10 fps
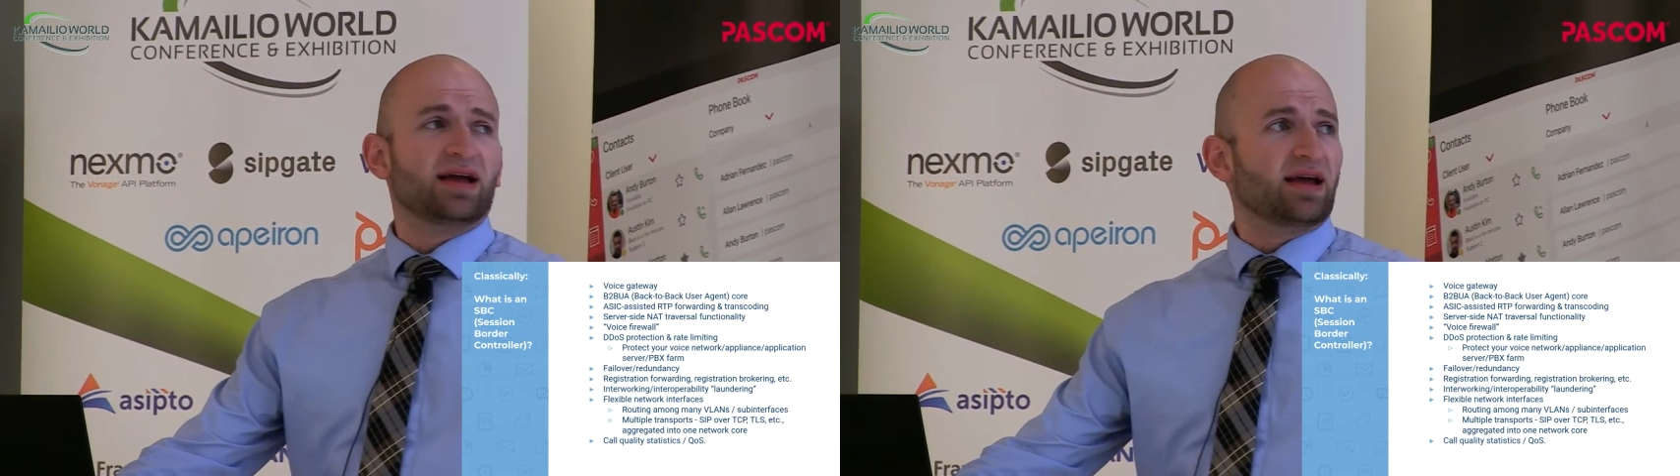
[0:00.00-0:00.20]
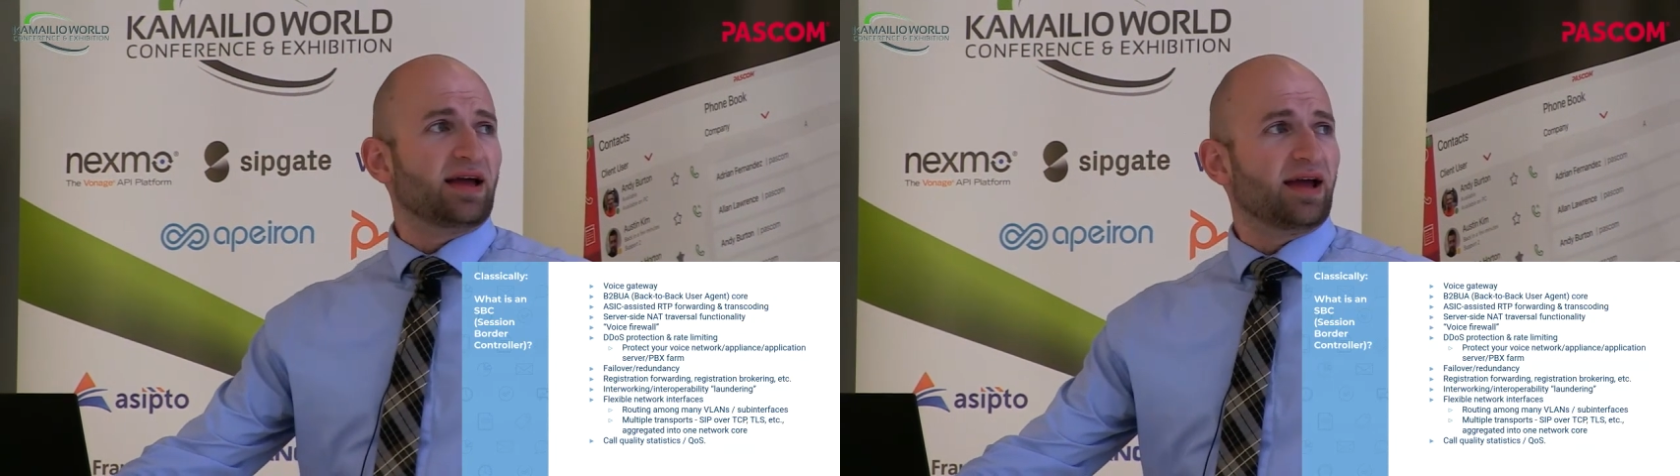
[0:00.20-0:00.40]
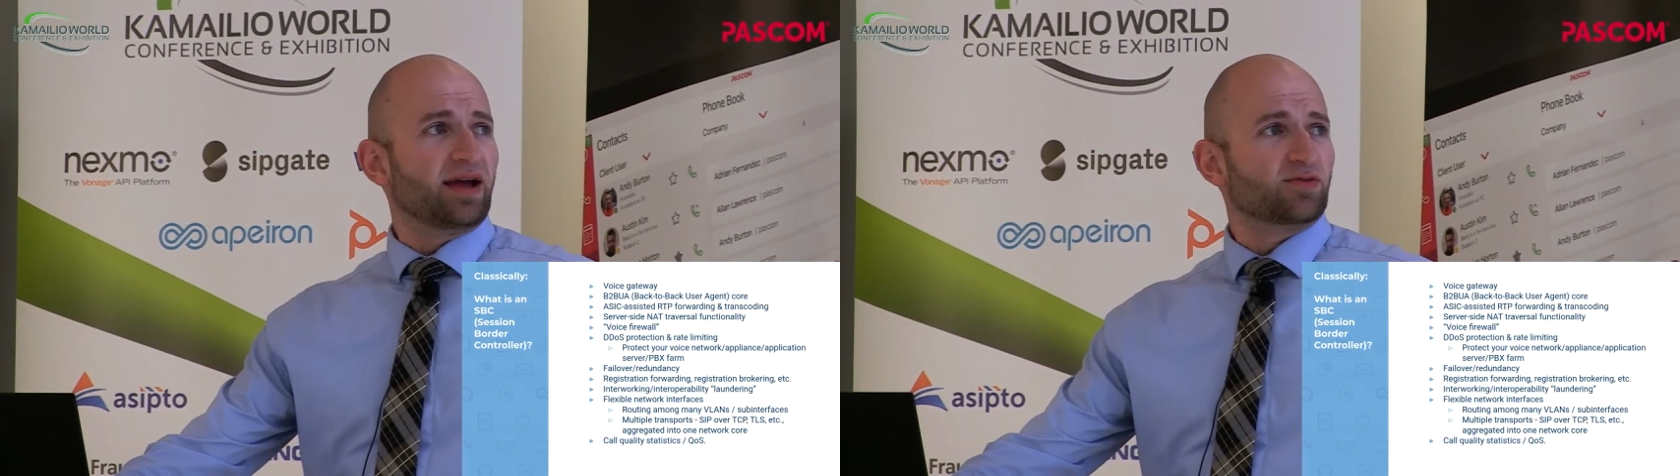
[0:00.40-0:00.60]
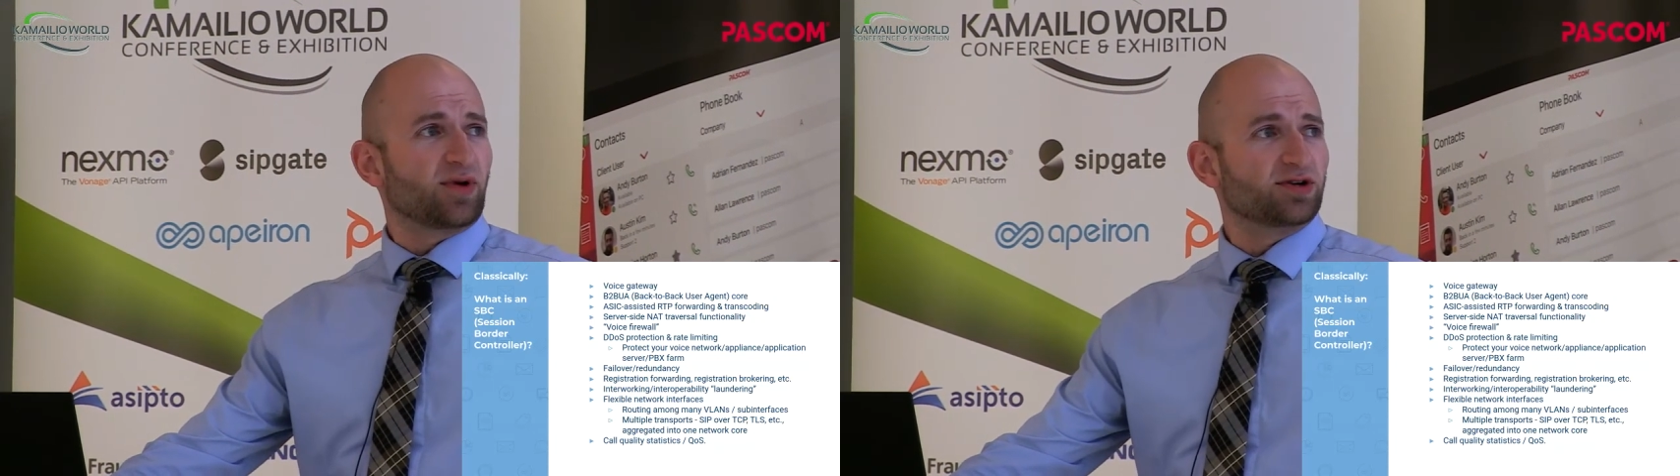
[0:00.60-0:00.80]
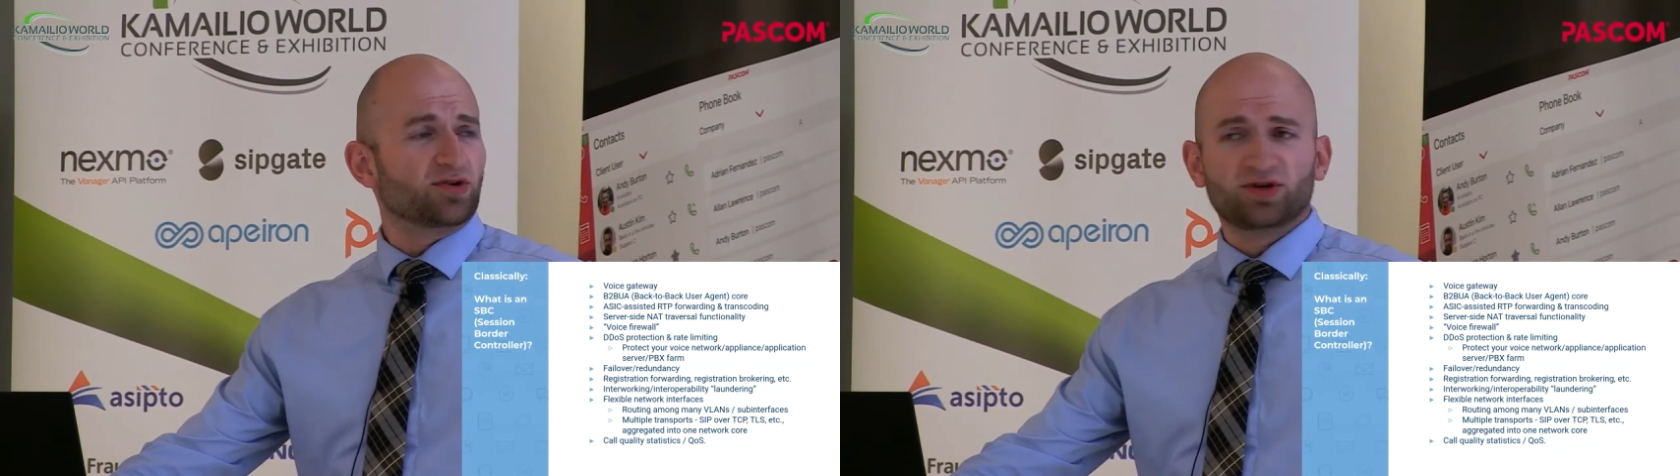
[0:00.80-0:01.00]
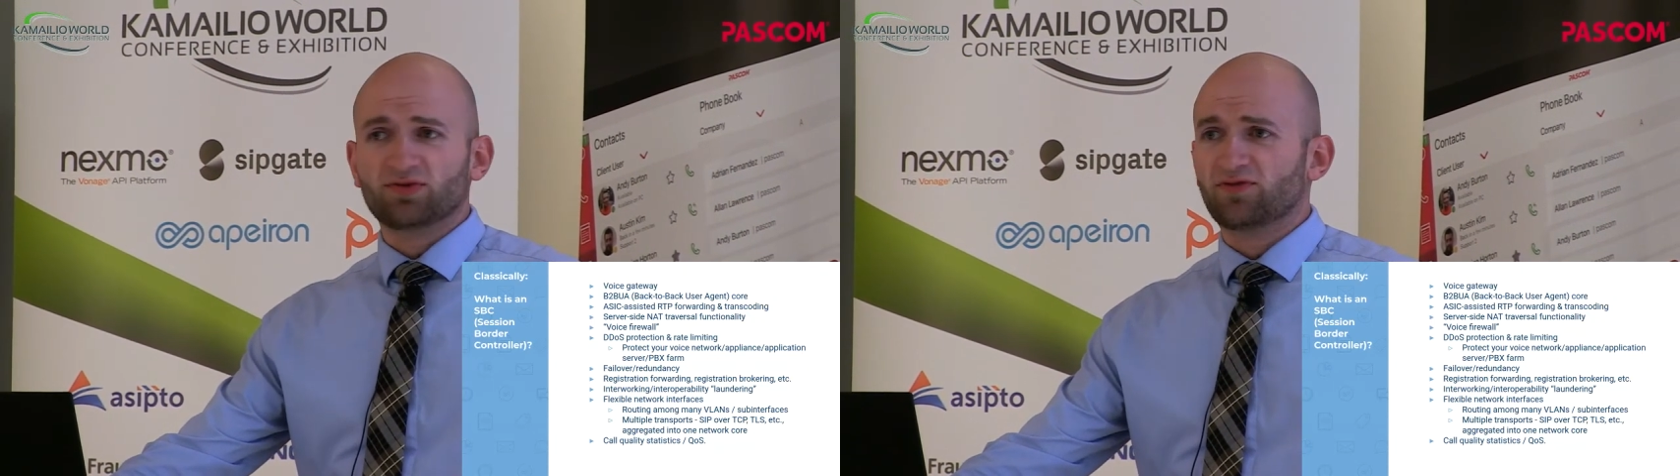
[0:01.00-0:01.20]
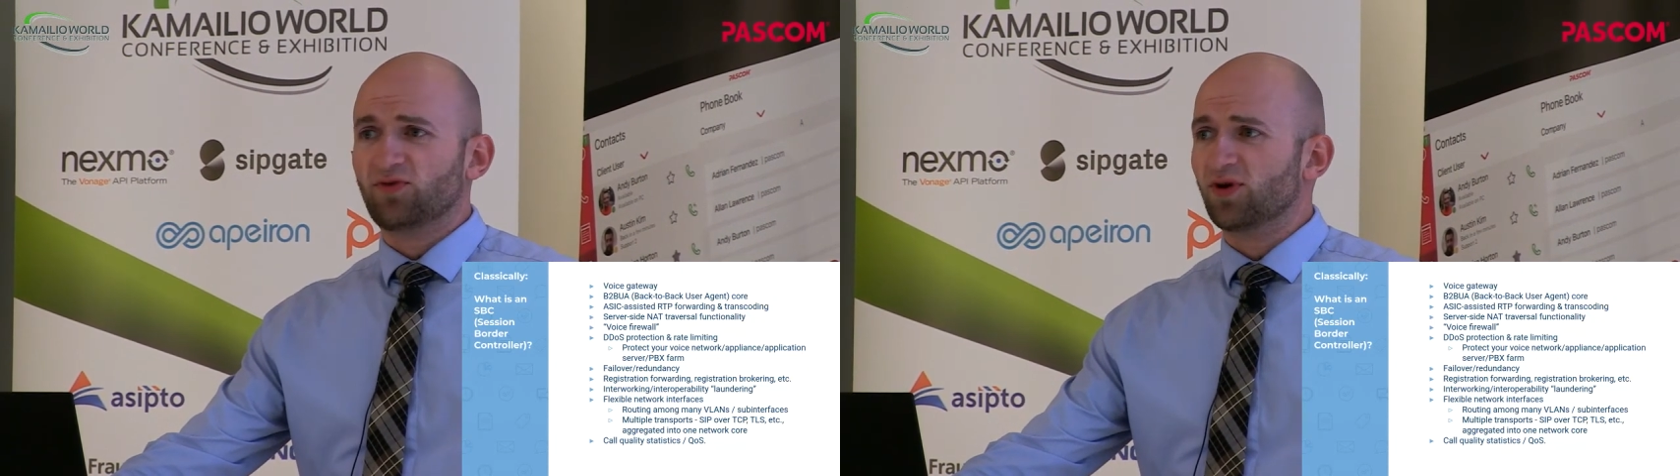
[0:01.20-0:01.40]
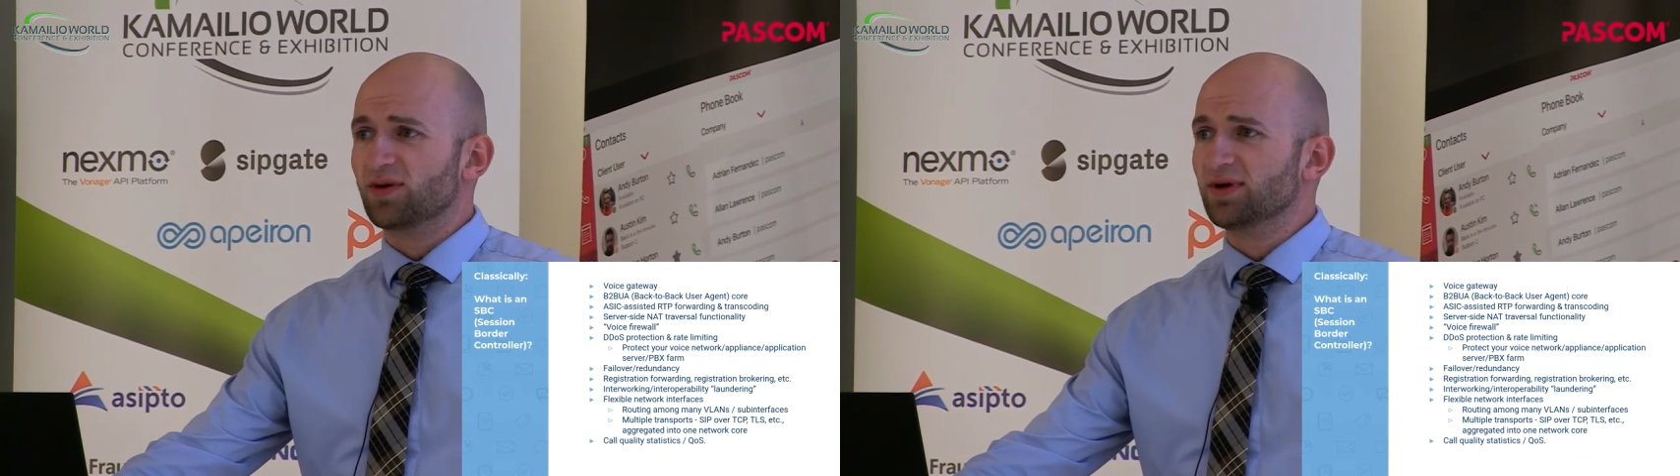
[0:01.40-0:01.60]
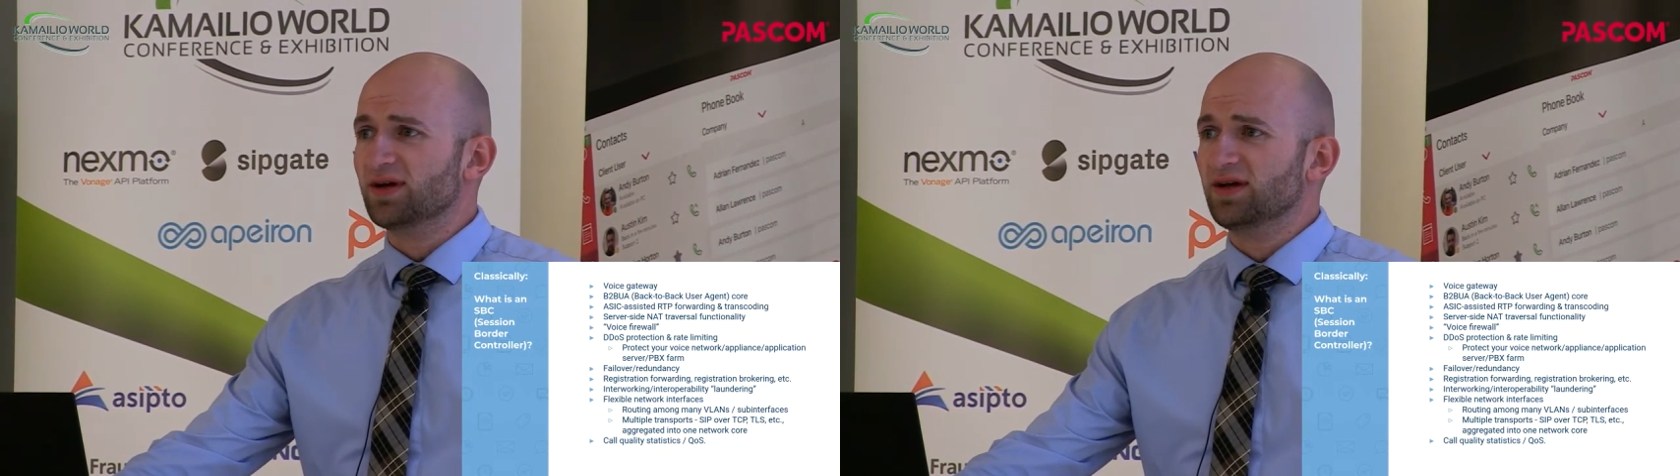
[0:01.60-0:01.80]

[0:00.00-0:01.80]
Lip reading: and render uniform